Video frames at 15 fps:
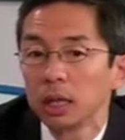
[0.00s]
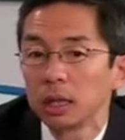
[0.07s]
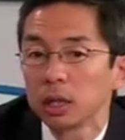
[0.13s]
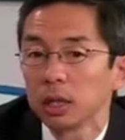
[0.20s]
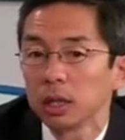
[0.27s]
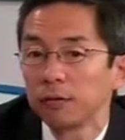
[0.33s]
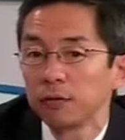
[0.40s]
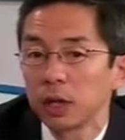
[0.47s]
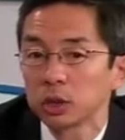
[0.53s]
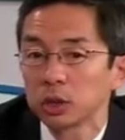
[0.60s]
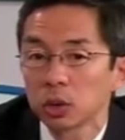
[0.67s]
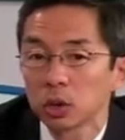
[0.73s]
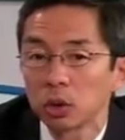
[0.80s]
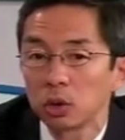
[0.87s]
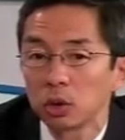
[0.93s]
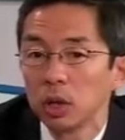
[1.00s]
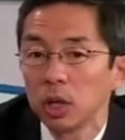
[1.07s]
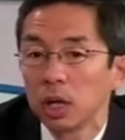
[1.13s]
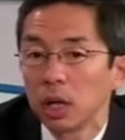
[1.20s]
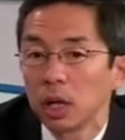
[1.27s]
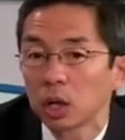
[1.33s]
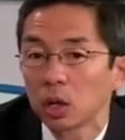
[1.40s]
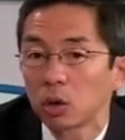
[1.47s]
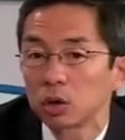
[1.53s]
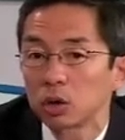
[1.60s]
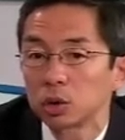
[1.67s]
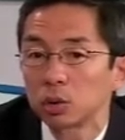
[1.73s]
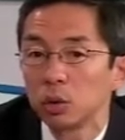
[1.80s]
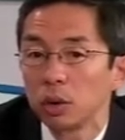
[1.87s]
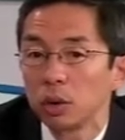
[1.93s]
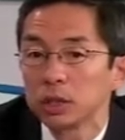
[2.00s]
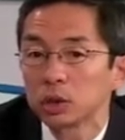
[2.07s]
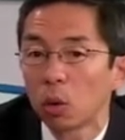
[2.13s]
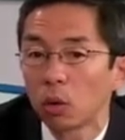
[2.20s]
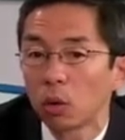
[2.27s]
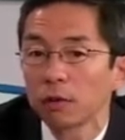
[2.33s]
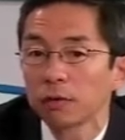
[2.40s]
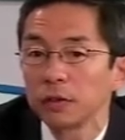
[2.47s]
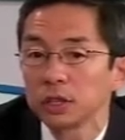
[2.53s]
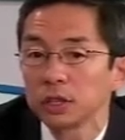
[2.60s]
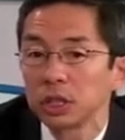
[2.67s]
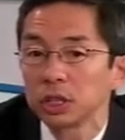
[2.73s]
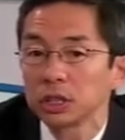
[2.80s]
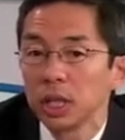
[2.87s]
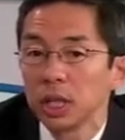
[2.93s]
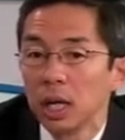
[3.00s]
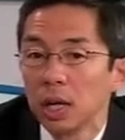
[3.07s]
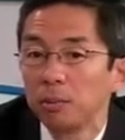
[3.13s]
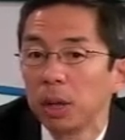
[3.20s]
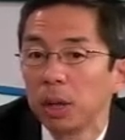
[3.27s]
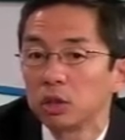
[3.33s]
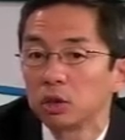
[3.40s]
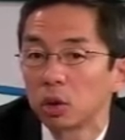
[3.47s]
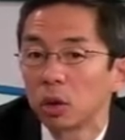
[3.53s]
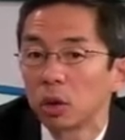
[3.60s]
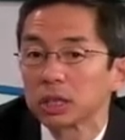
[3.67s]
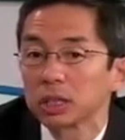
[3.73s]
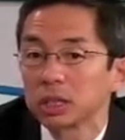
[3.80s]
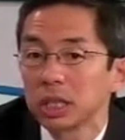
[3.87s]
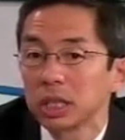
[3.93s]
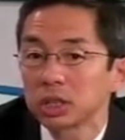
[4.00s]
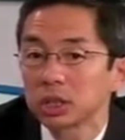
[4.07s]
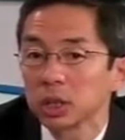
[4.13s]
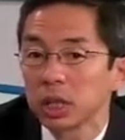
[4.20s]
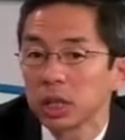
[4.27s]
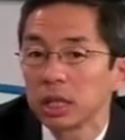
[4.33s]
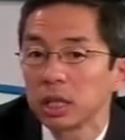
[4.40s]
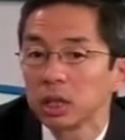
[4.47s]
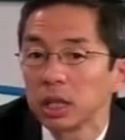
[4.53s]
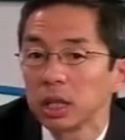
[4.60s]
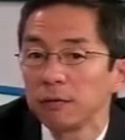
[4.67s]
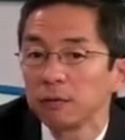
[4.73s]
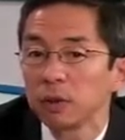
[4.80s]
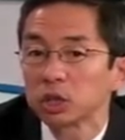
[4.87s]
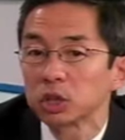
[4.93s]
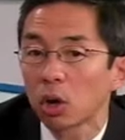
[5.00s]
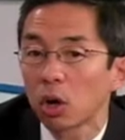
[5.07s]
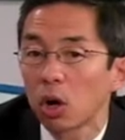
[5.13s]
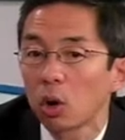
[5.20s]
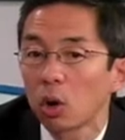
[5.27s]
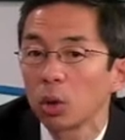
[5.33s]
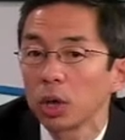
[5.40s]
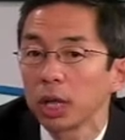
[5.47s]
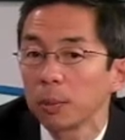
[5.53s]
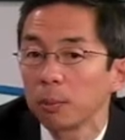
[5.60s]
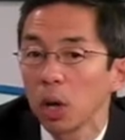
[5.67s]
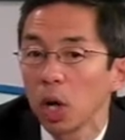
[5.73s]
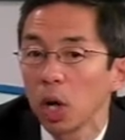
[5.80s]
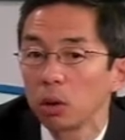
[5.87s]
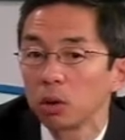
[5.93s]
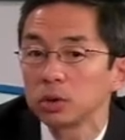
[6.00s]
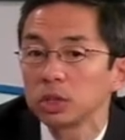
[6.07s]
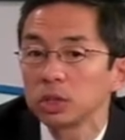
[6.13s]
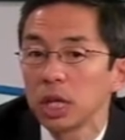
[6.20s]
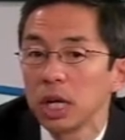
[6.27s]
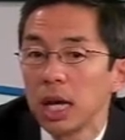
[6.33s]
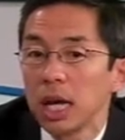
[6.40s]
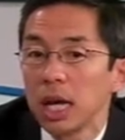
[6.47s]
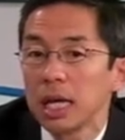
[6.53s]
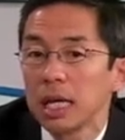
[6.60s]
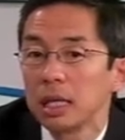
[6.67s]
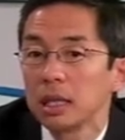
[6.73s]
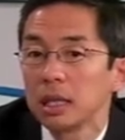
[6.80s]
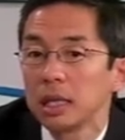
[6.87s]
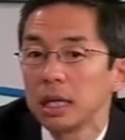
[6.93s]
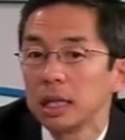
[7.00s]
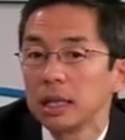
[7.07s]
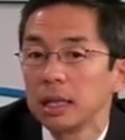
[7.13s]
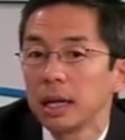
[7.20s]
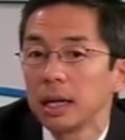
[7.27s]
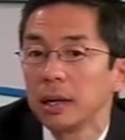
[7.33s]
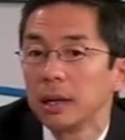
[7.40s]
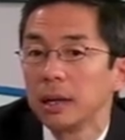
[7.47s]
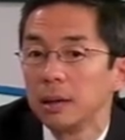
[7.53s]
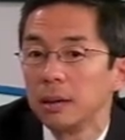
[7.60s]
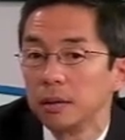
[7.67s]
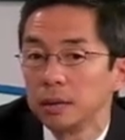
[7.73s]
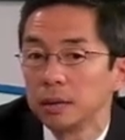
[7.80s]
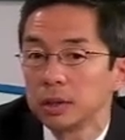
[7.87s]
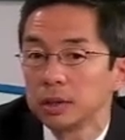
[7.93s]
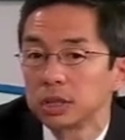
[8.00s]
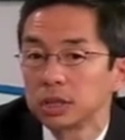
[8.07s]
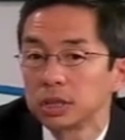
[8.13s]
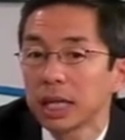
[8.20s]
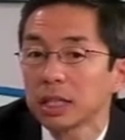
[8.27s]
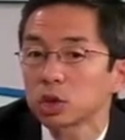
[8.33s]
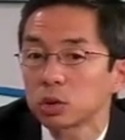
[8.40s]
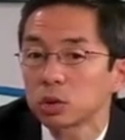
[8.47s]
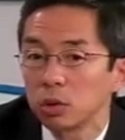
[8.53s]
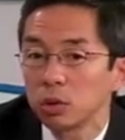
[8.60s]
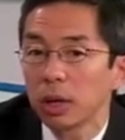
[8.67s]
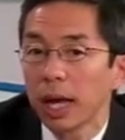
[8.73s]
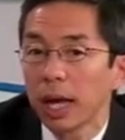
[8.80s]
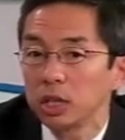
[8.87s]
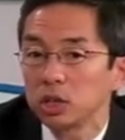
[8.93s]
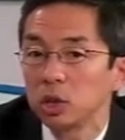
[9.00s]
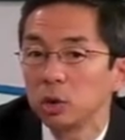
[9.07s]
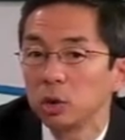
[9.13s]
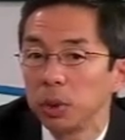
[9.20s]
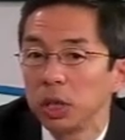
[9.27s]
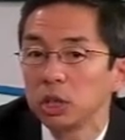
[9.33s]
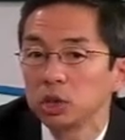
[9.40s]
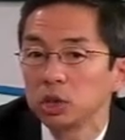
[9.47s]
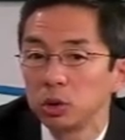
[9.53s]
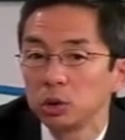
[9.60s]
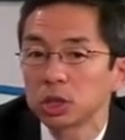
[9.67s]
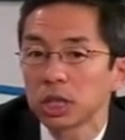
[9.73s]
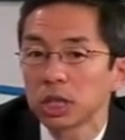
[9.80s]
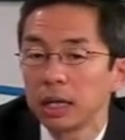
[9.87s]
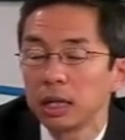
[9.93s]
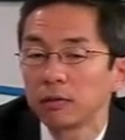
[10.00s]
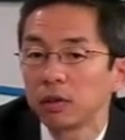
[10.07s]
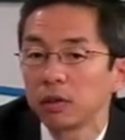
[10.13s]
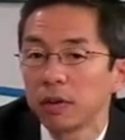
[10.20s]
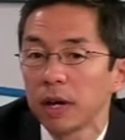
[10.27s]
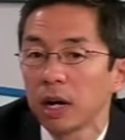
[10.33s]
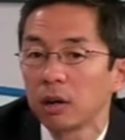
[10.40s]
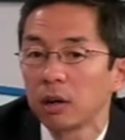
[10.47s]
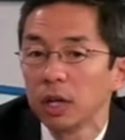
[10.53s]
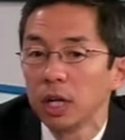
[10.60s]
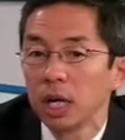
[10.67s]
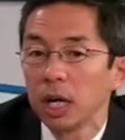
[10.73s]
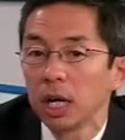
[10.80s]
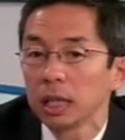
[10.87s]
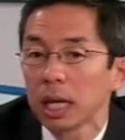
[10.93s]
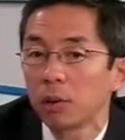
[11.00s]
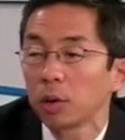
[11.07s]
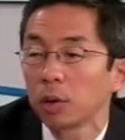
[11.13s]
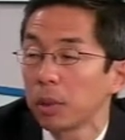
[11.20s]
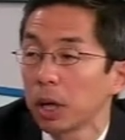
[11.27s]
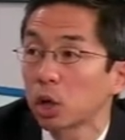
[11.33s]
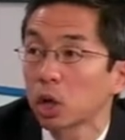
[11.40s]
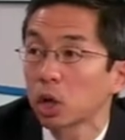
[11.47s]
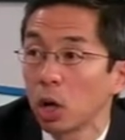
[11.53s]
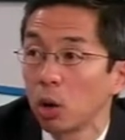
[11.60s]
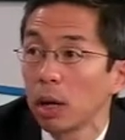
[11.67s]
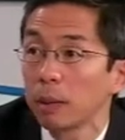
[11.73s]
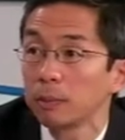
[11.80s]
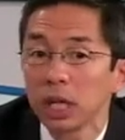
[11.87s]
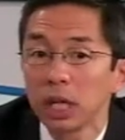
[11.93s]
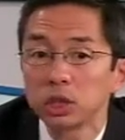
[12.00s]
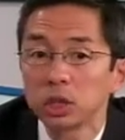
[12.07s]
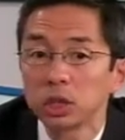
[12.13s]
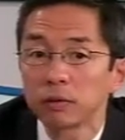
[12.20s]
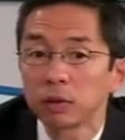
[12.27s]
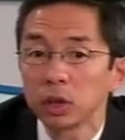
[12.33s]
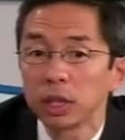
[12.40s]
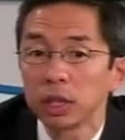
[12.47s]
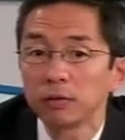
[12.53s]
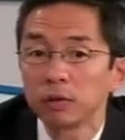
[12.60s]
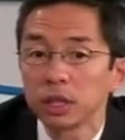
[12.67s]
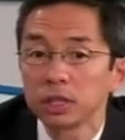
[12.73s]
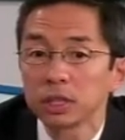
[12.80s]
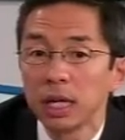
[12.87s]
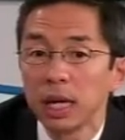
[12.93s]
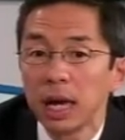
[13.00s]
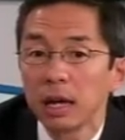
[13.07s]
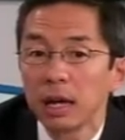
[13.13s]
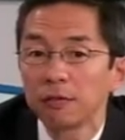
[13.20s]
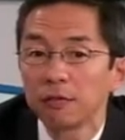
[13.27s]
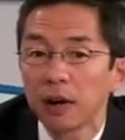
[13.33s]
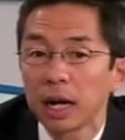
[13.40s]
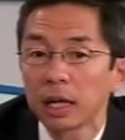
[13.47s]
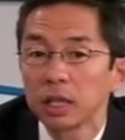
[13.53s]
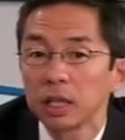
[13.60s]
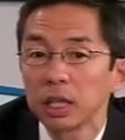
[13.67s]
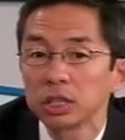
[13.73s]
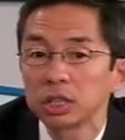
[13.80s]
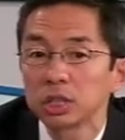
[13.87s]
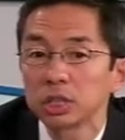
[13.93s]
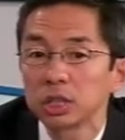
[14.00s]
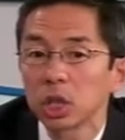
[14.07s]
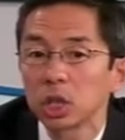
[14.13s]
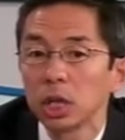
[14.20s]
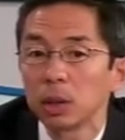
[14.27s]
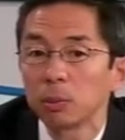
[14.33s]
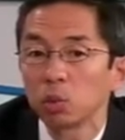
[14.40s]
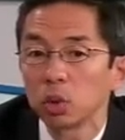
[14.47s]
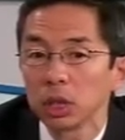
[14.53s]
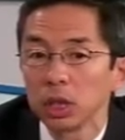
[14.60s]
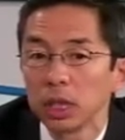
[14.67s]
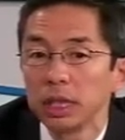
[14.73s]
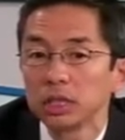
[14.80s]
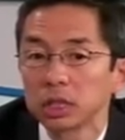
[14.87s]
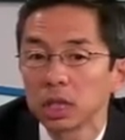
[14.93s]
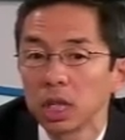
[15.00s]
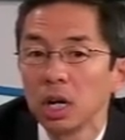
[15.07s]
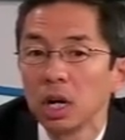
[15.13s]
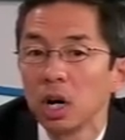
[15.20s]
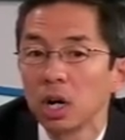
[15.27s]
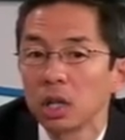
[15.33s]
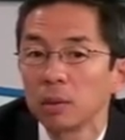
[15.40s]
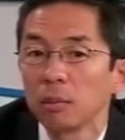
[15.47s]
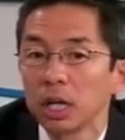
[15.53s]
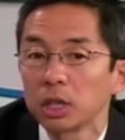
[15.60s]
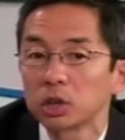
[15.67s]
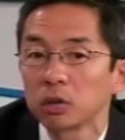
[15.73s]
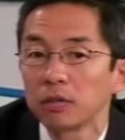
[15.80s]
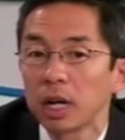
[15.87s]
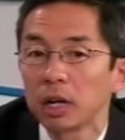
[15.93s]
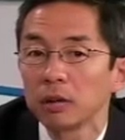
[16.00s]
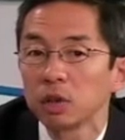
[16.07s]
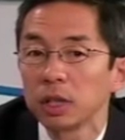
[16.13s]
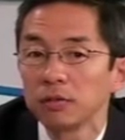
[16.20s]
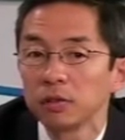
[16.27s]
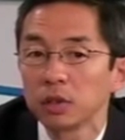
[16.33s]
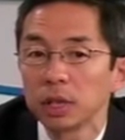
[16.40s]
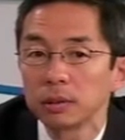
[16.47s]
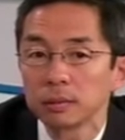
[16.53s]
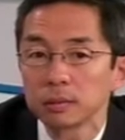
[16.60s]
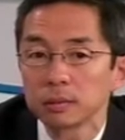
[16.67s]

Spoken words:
the left ventricle occurs through these orifices, but during systole, the leaflets are already opposed in the central A2P2 site of the valve, allowing better coaptation of the leaflets. And finally, this is the clip released on the mitral valve leaflet.